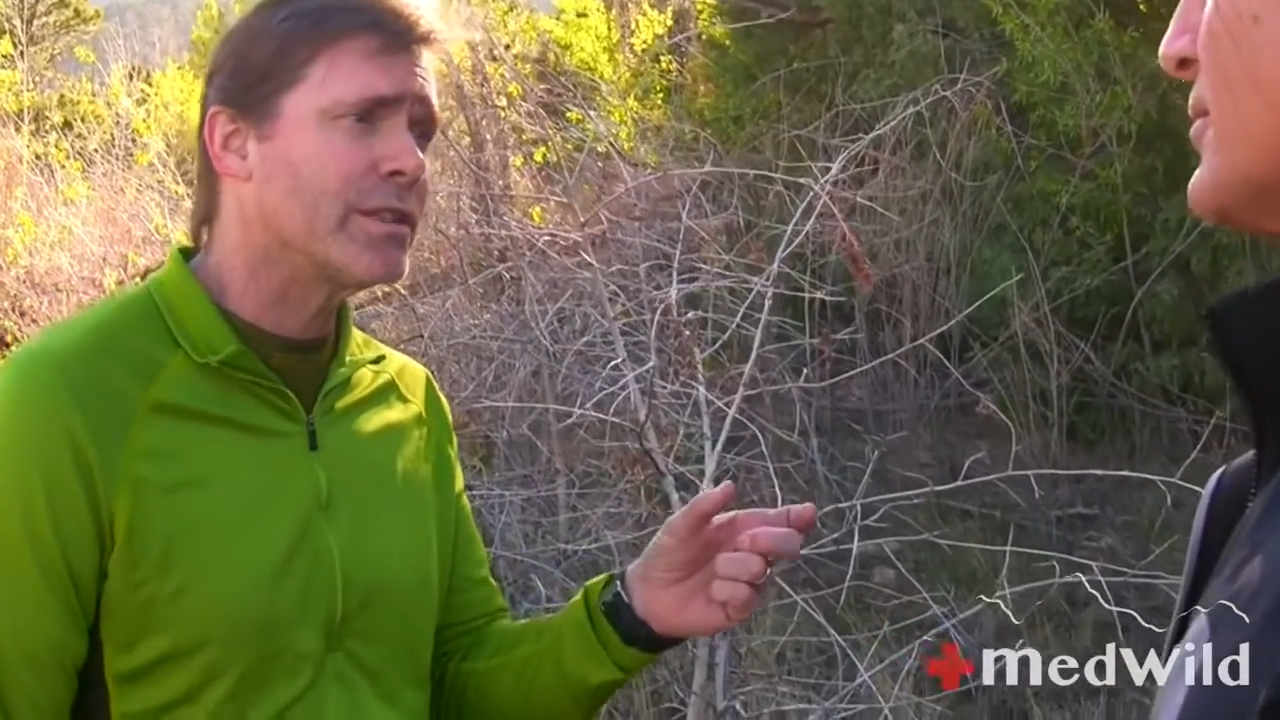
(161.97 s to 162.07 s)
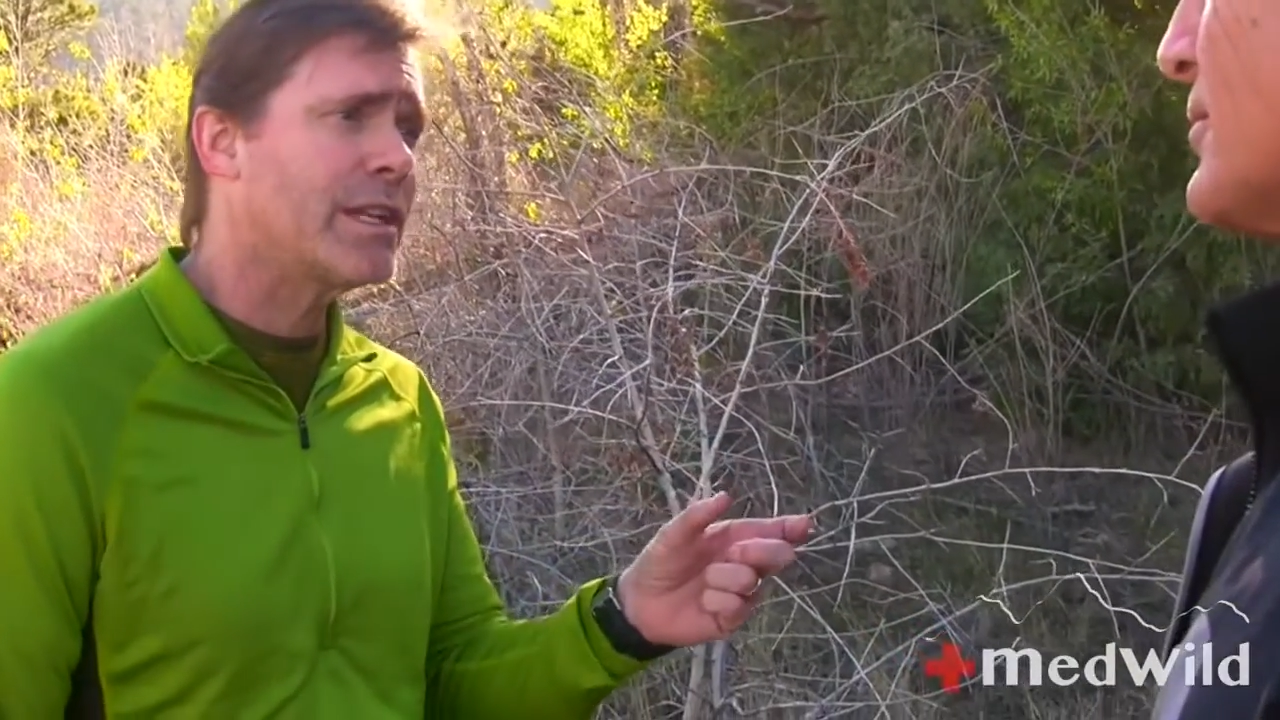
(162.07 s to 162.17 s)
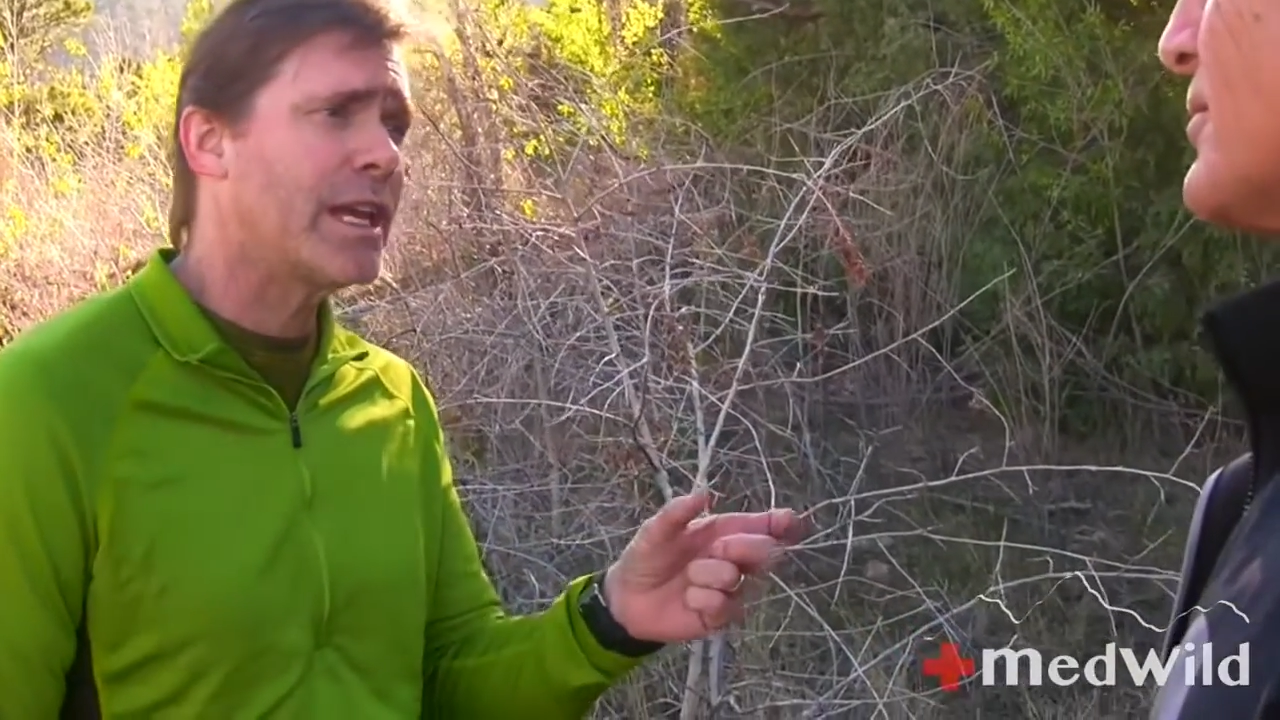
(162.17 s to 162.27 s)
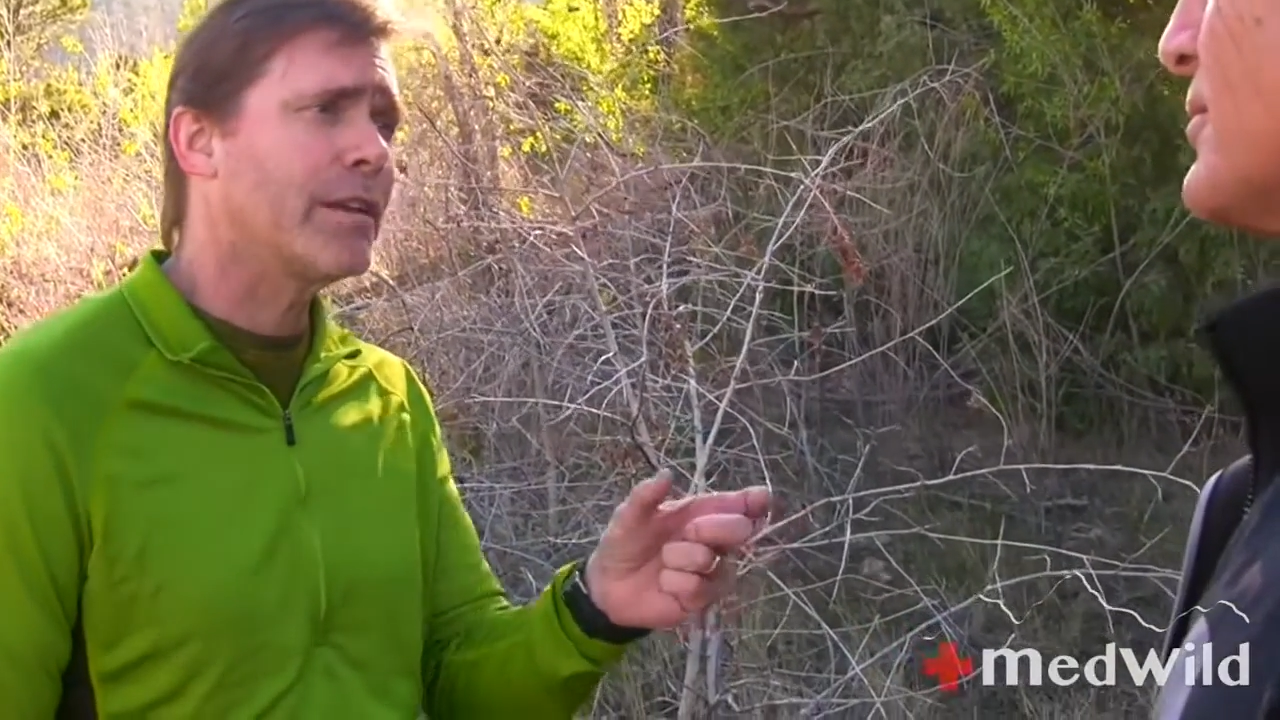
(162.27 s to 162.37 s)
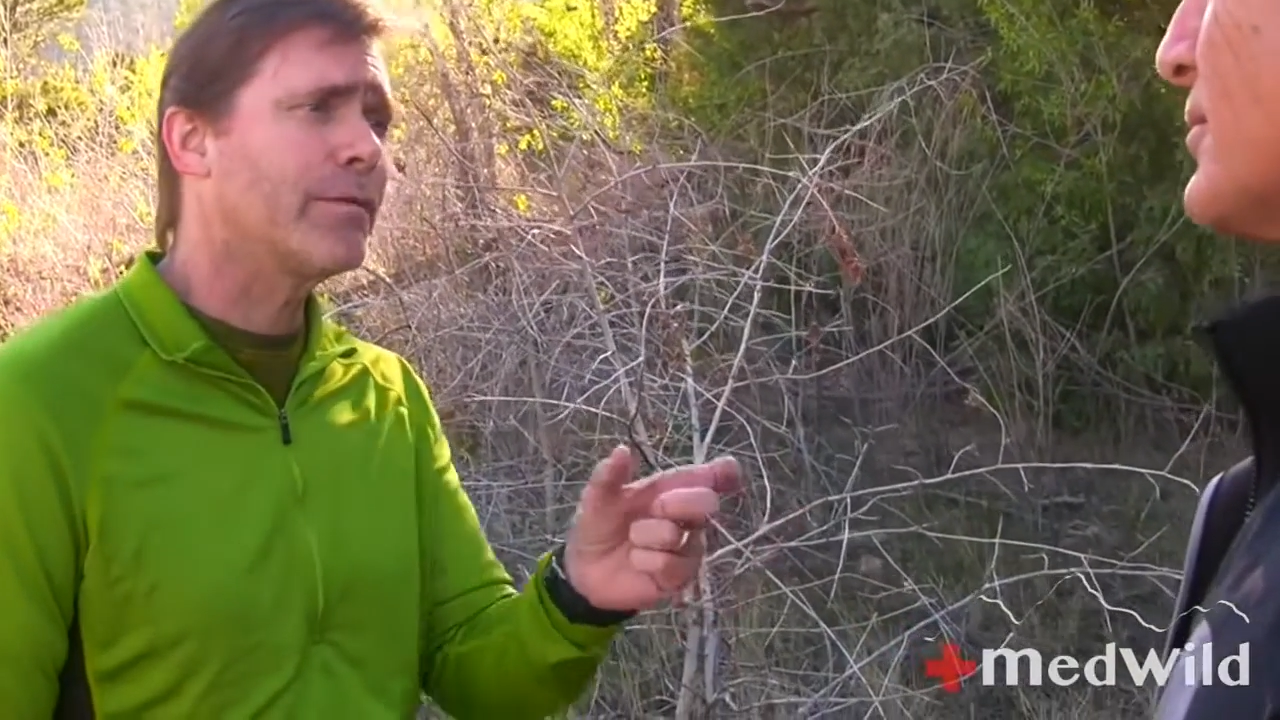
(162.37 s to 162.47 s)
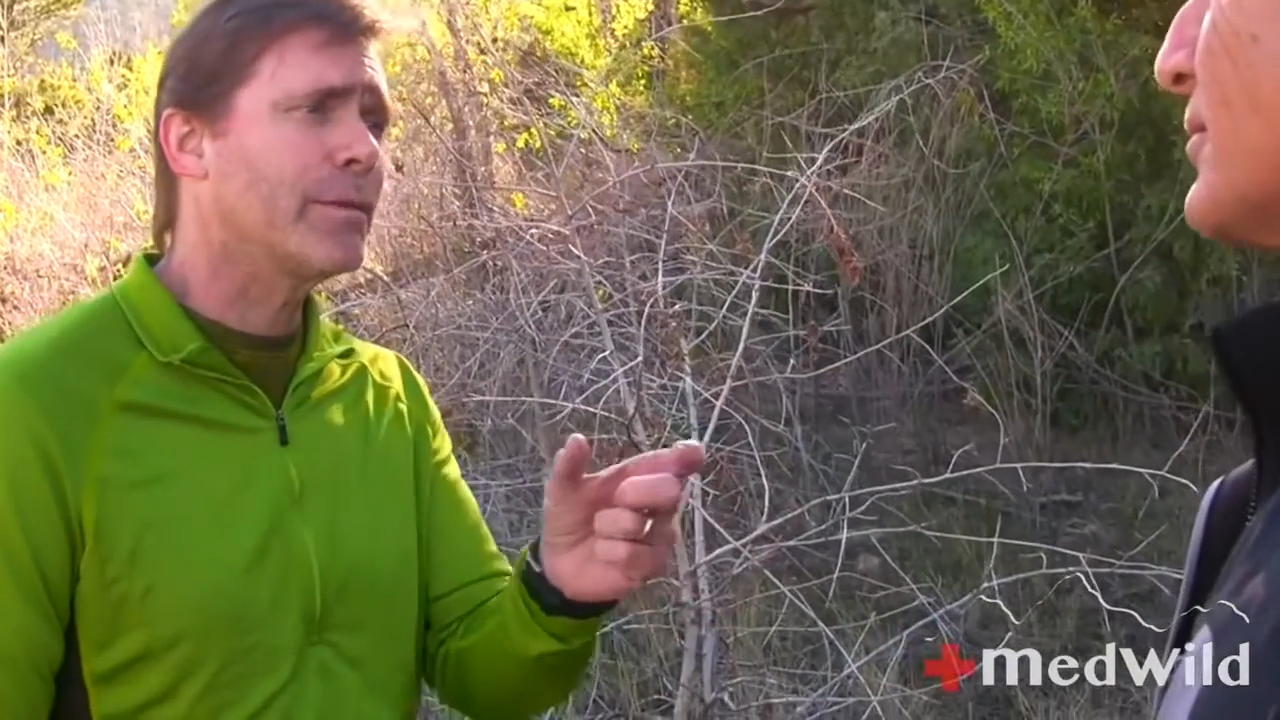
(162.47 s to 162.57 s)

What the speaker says: it's taken